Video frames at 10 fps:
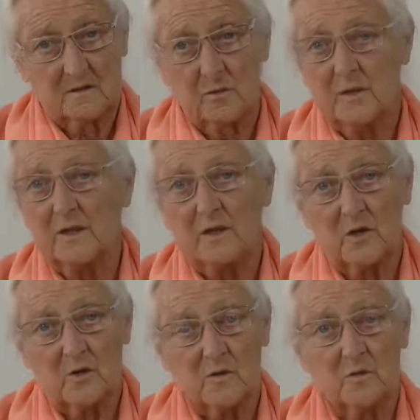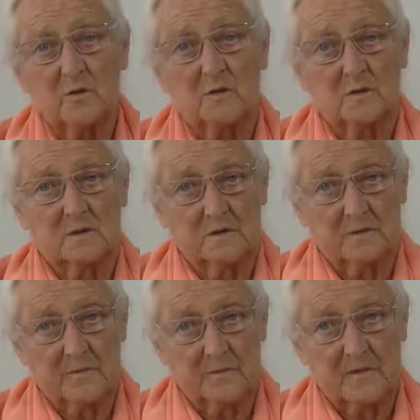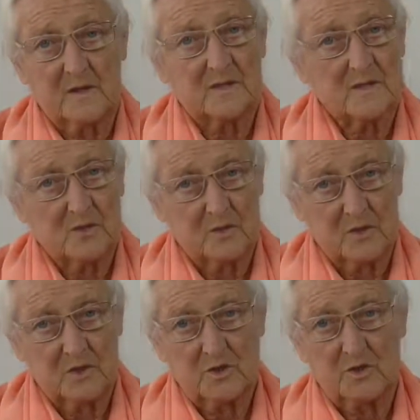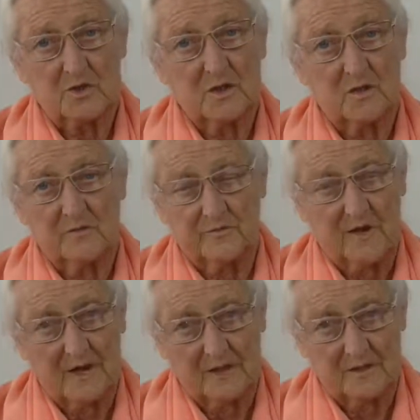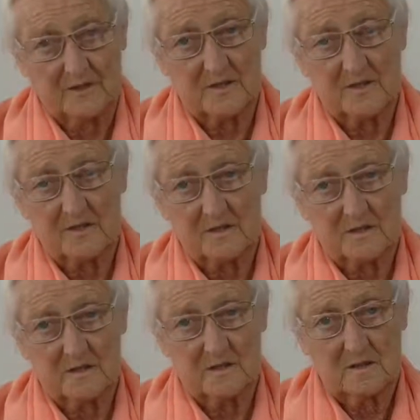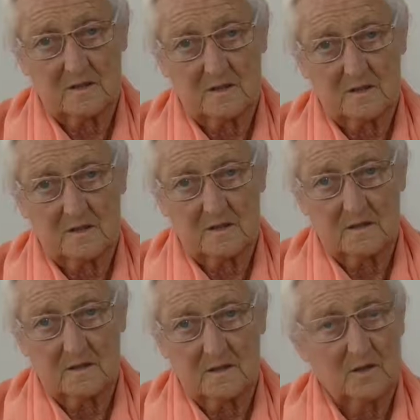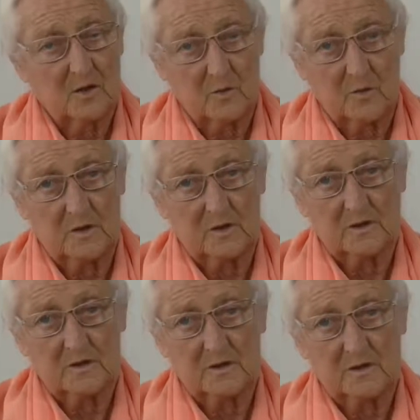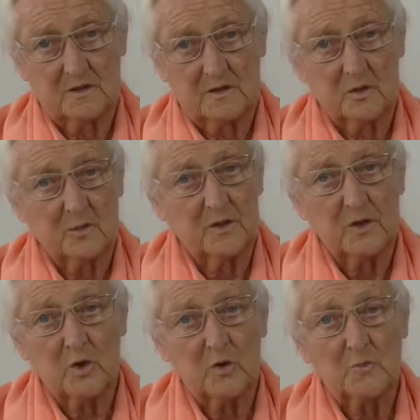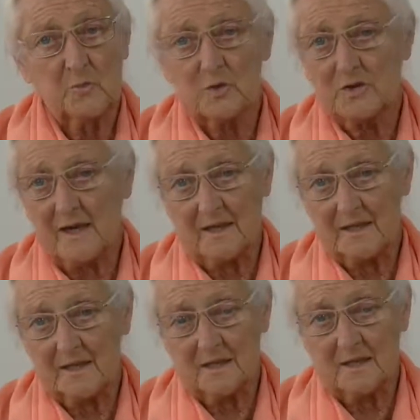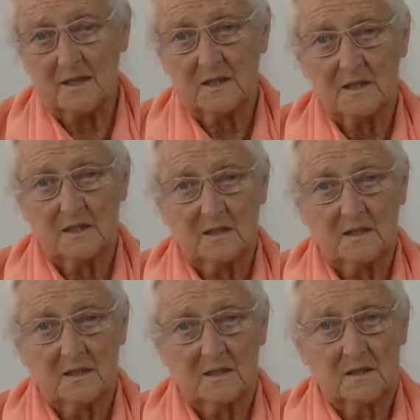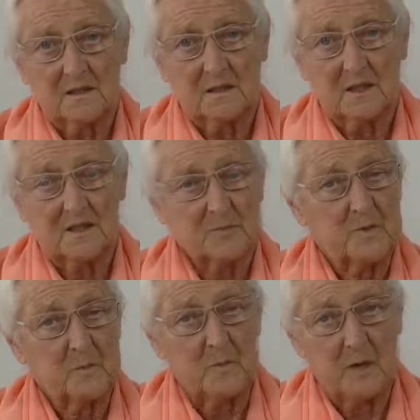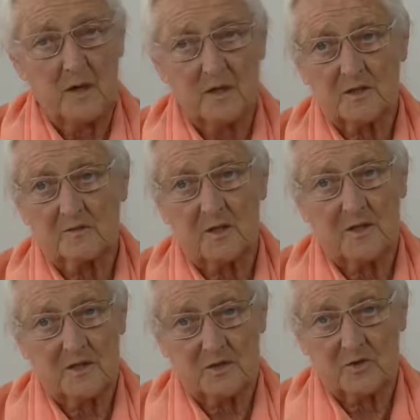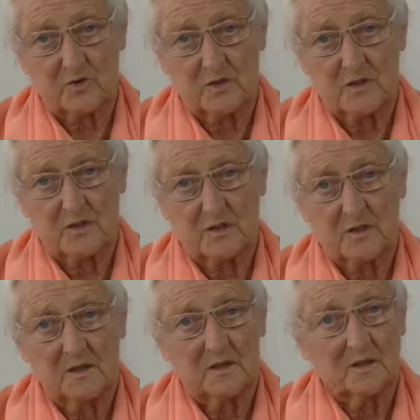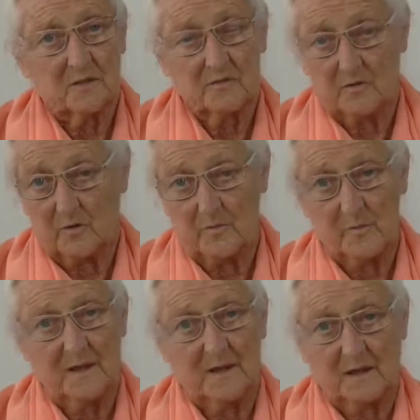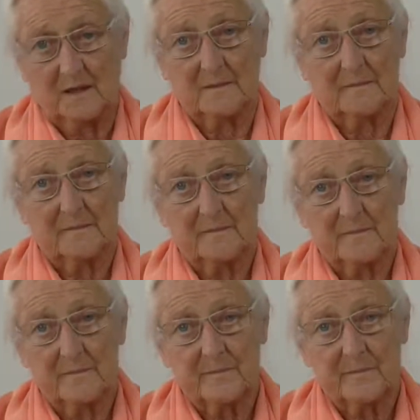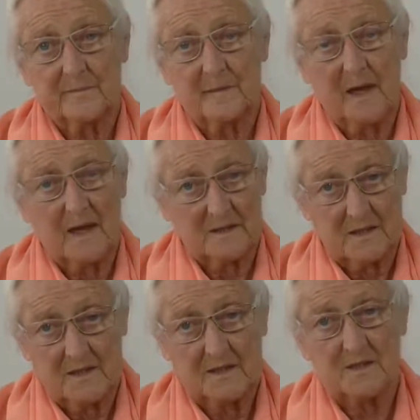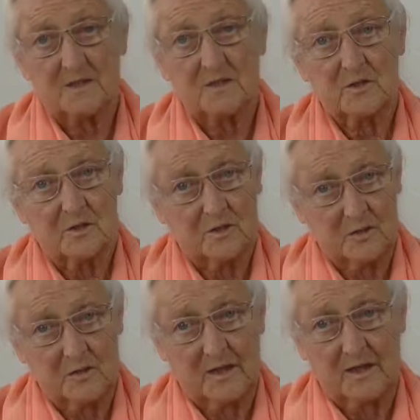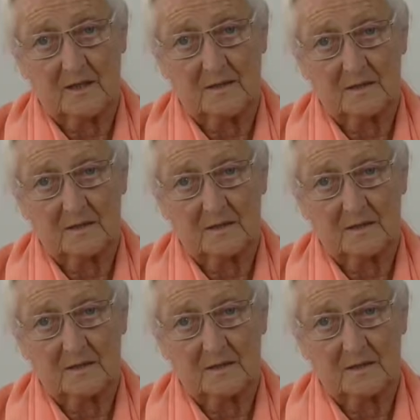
We know the situation of violence in our world. We know brutality has been part of our history from the beginning and is today.